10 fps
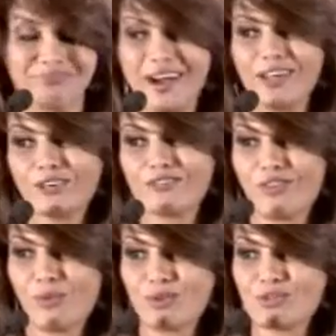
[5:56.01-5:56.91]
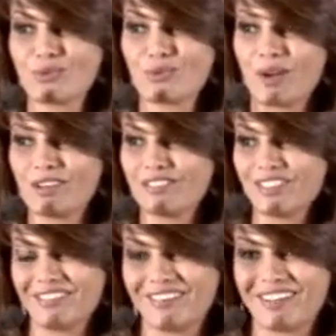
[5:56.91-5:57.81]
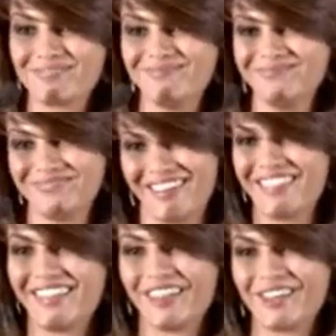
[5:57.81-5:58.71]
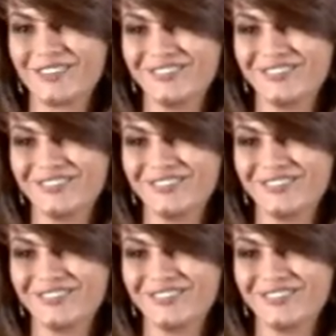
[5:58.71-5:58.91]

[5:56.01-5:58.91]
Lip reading: I look forward to a wonderful evening. Thank you.